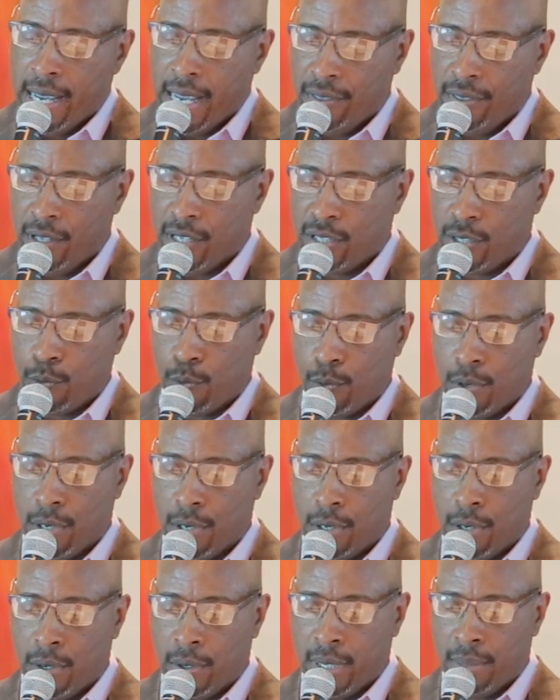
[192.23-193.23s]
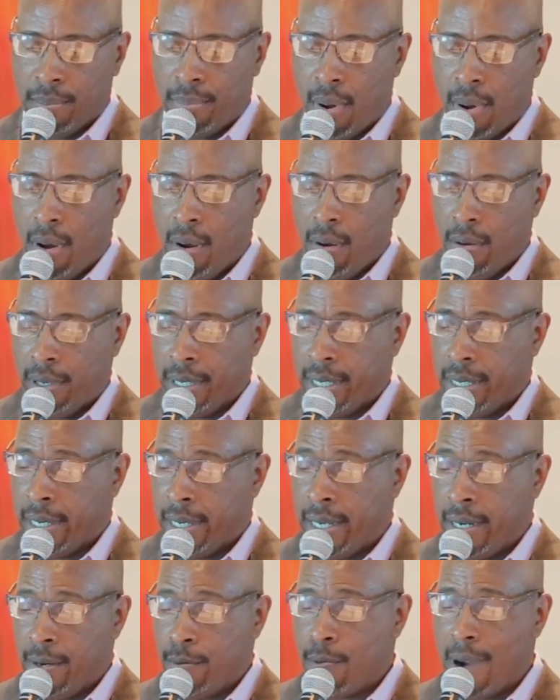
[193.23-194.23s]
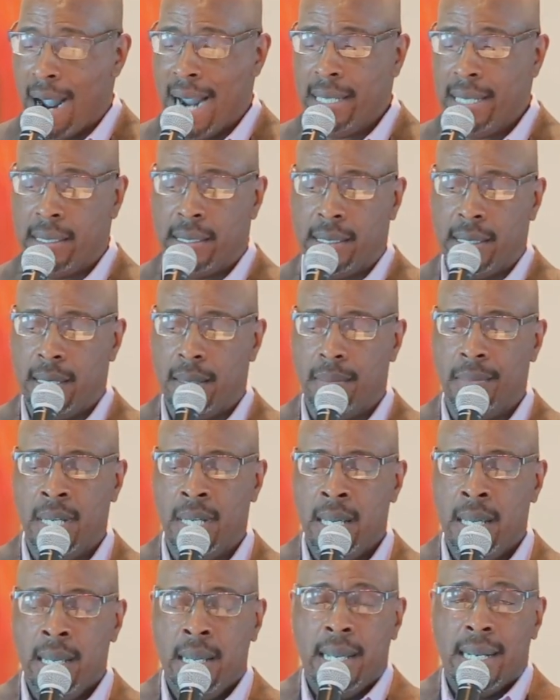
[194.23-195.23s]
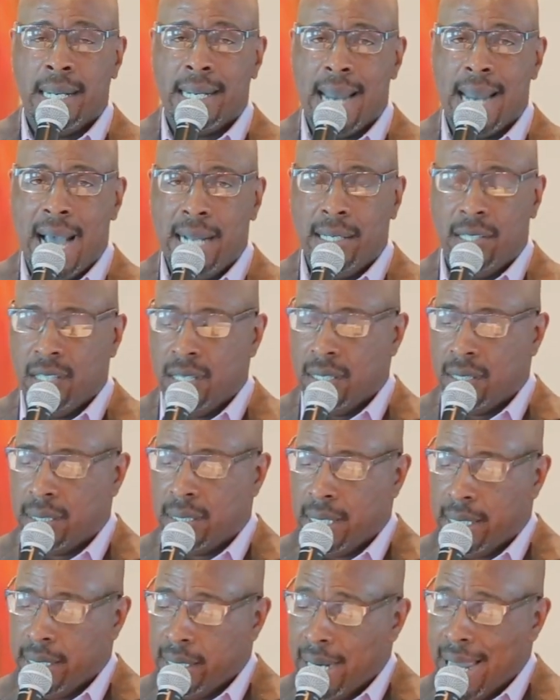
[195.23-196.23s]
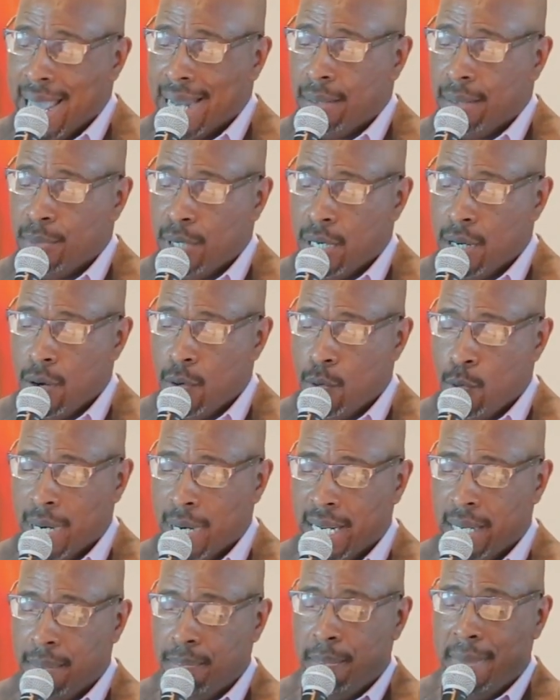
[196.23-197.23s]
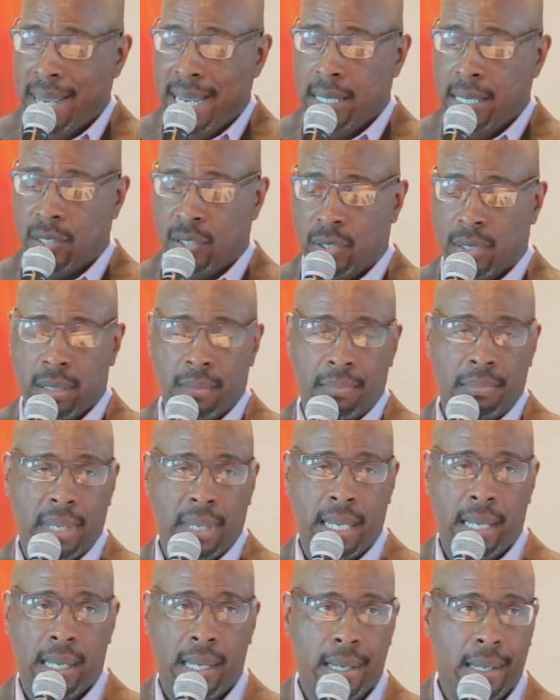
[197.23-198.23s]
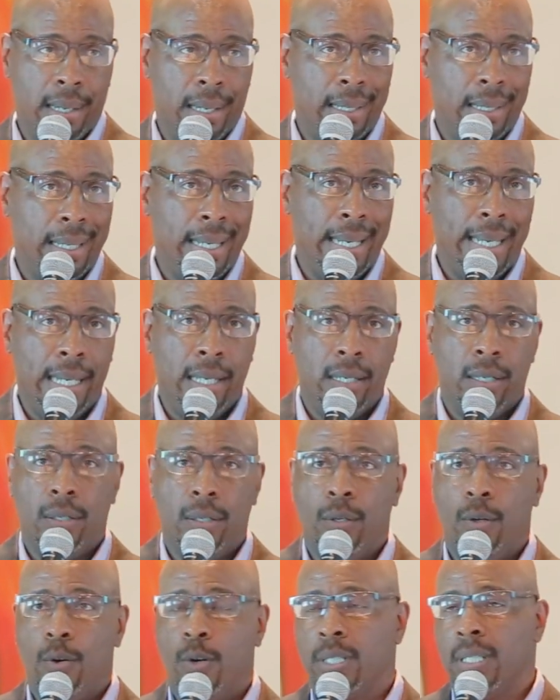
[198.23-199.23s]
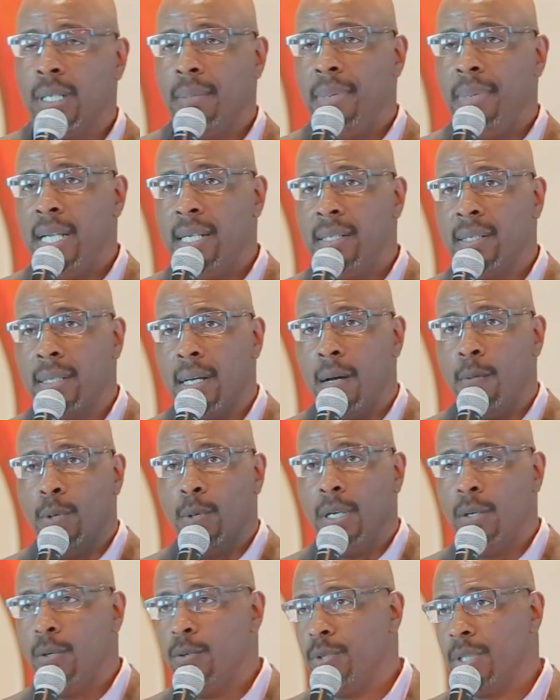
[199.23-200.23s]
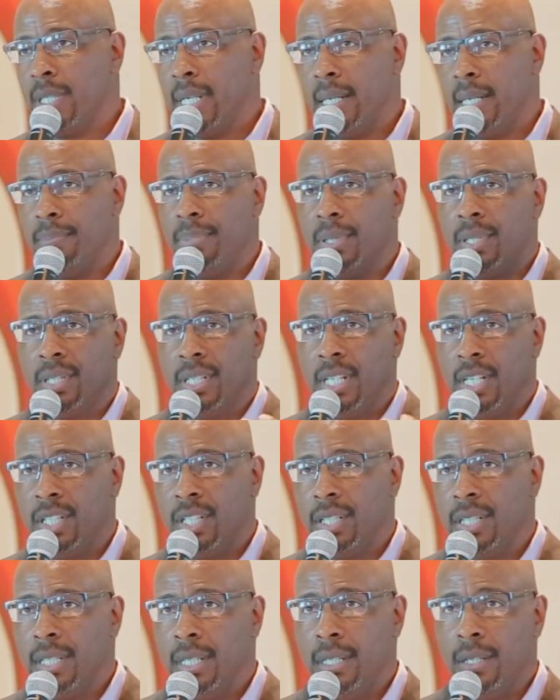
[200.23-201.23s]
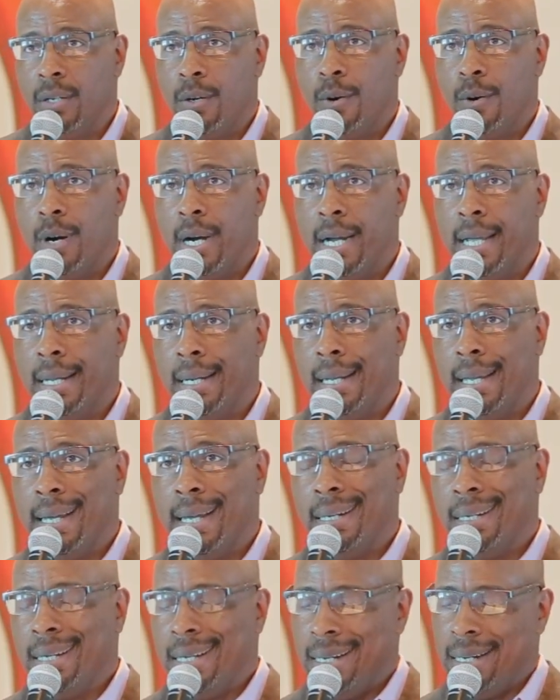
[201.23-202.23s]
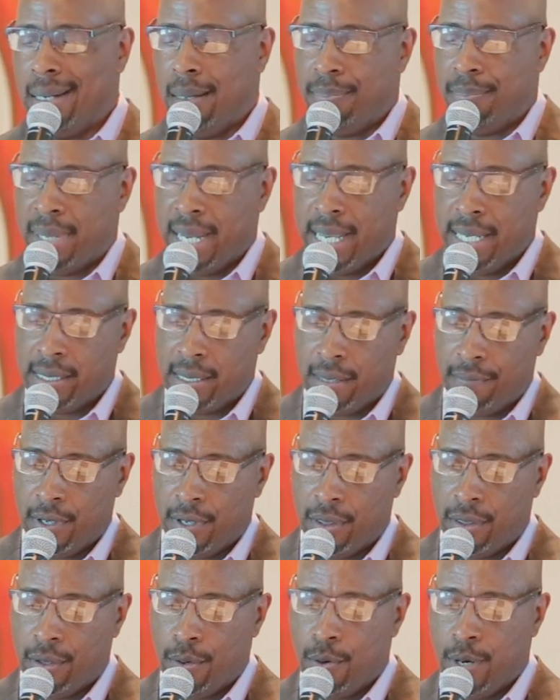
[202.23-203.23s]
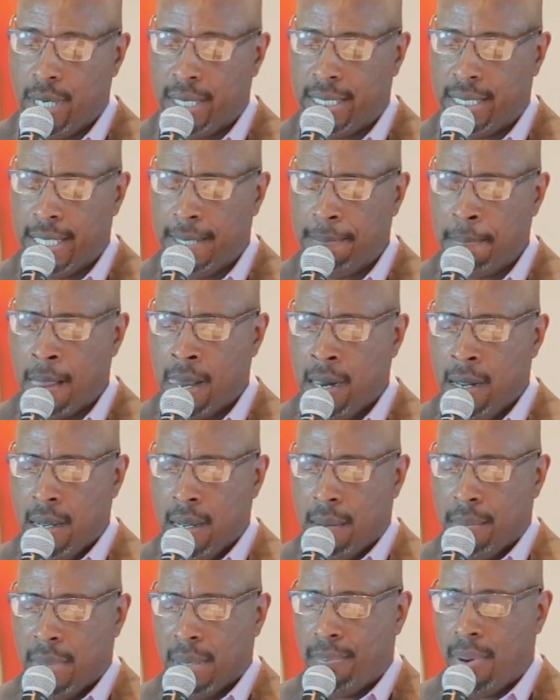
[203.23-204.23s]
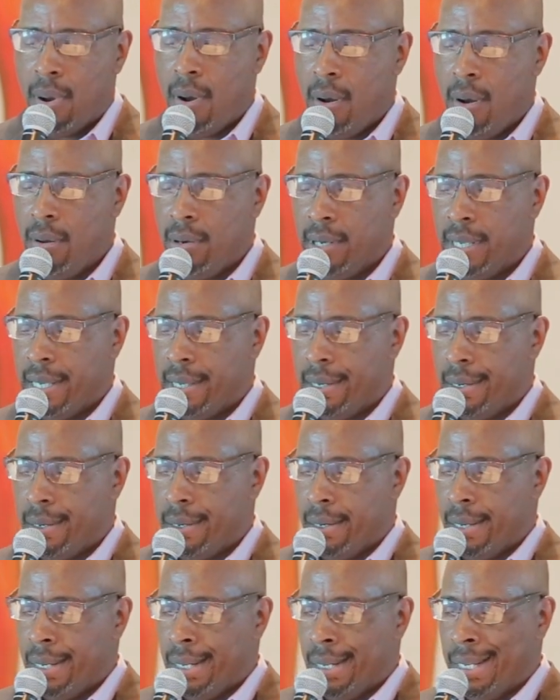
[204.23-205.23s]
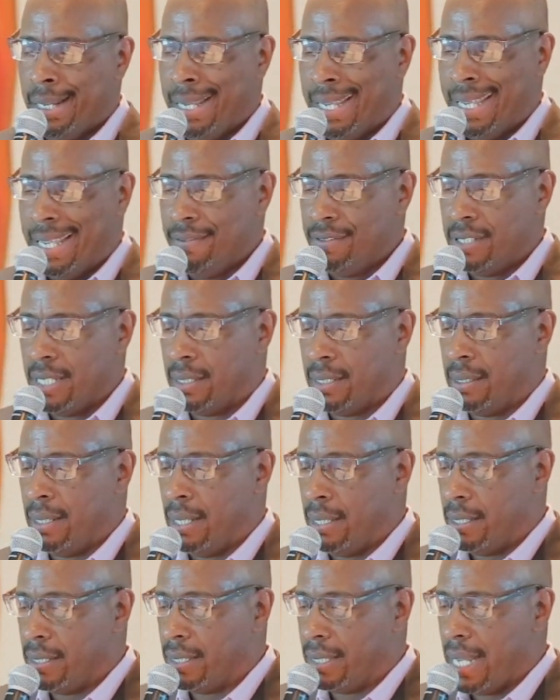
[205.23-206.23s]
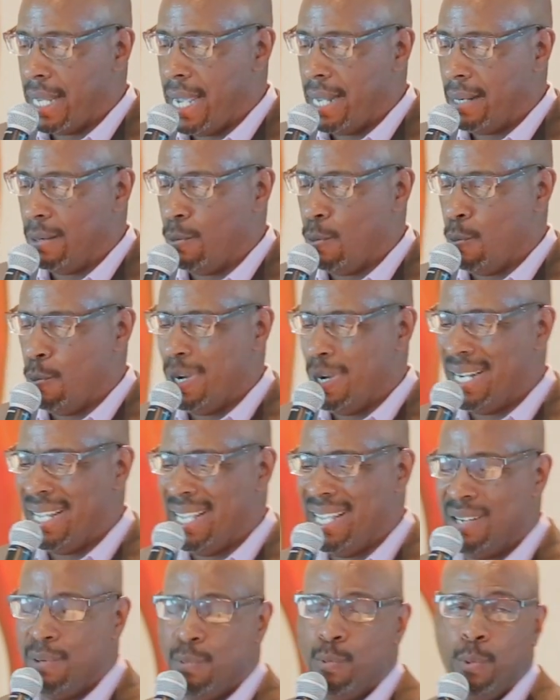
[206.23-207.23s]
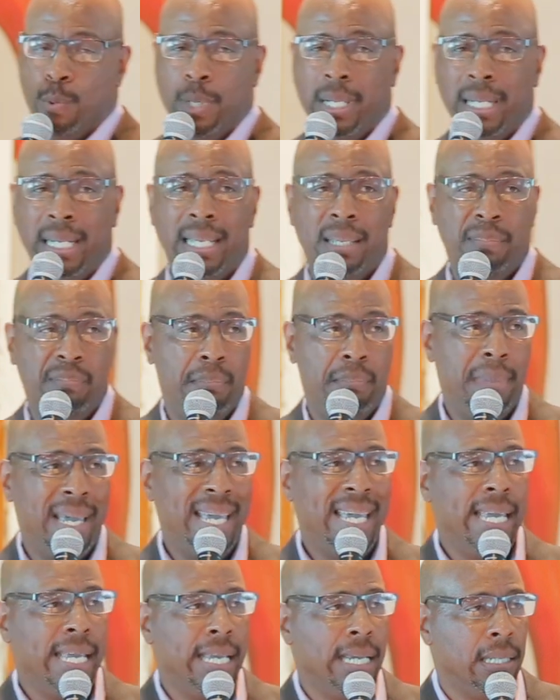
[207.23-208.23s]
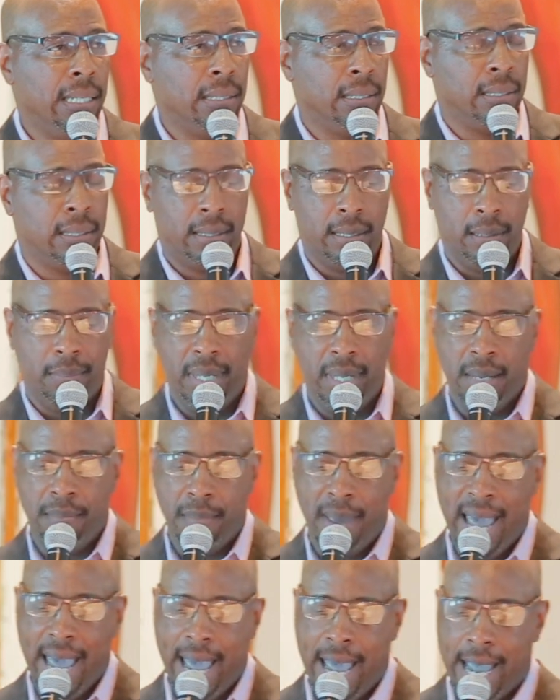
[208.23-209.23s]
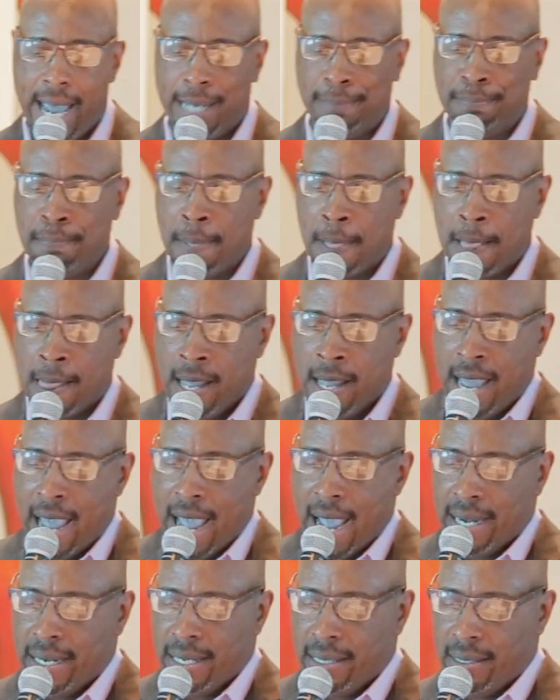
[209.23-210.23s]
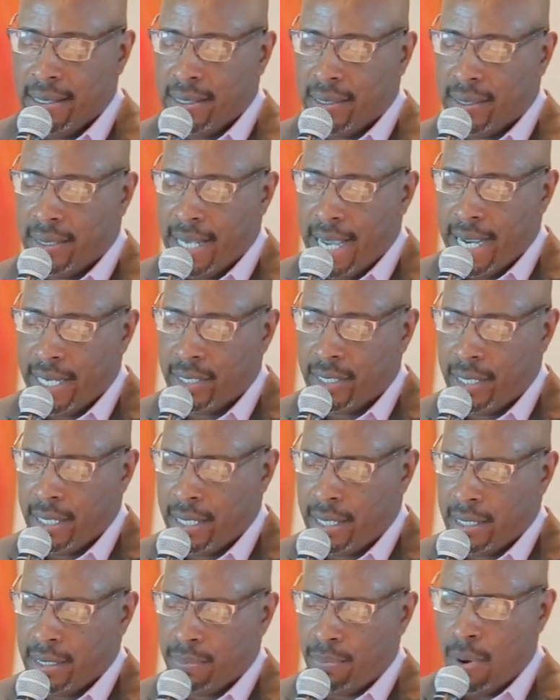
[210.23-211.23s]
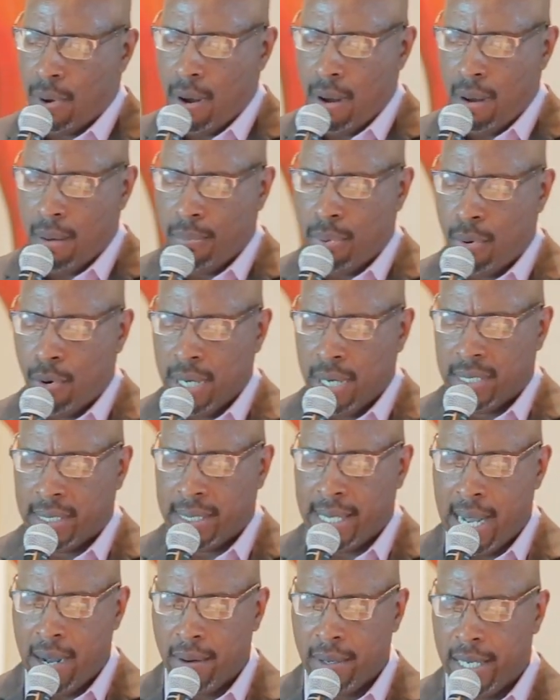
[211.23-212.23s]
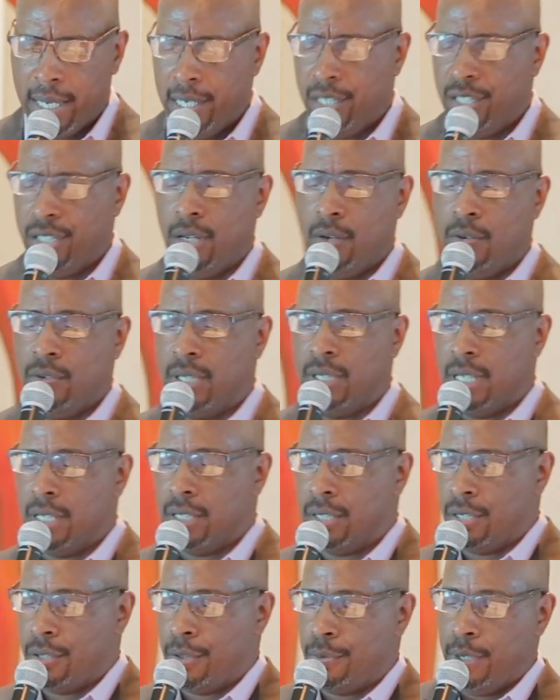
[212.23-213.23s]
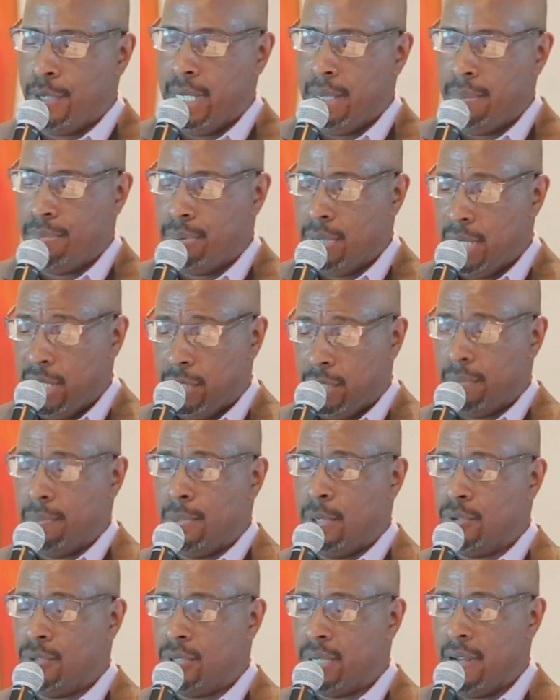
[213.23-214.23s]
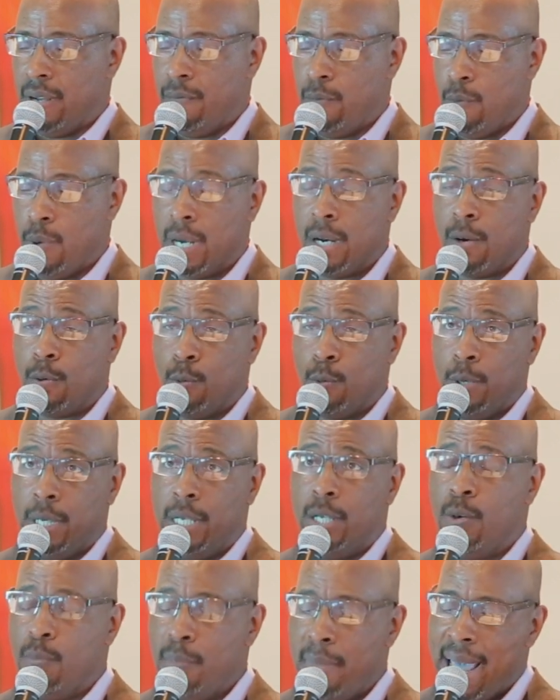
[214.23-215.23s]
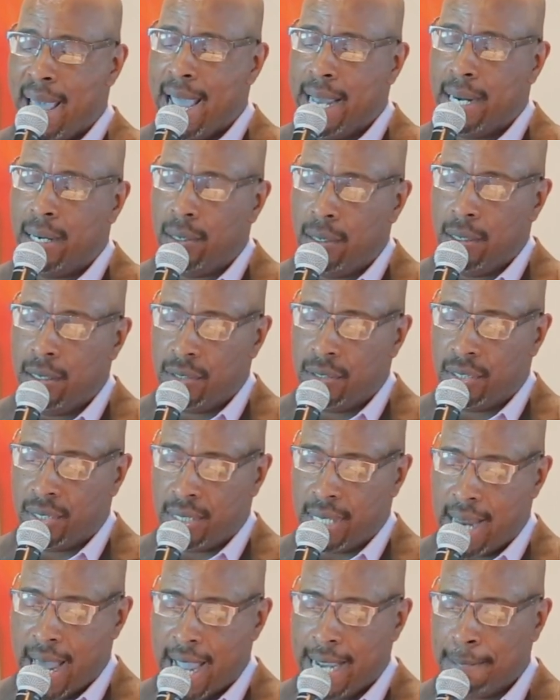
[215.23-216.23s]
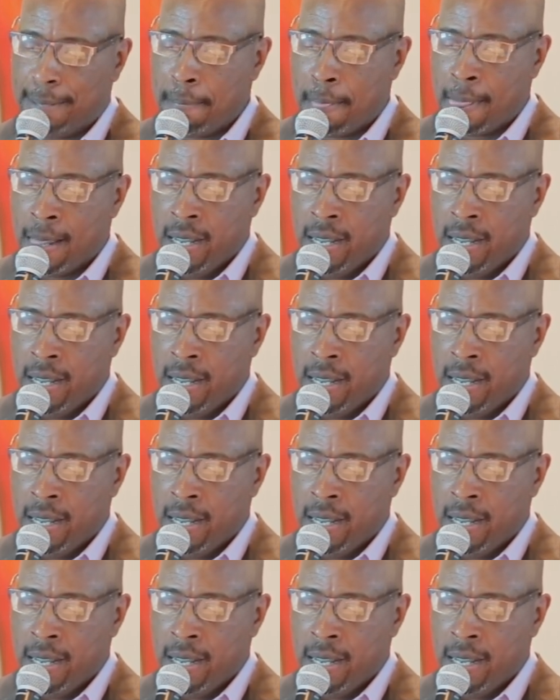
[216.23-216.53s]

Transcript: in this world. And Paul here, he writes him not just to let him know what it means to be a leader or to be someone who's in a position or in, in, in a place of authority, but Paul here, uh, he gives us to understand what it really means to be a man. And in this text here, as Paul points out, he shows us three principles of what a real man looks like.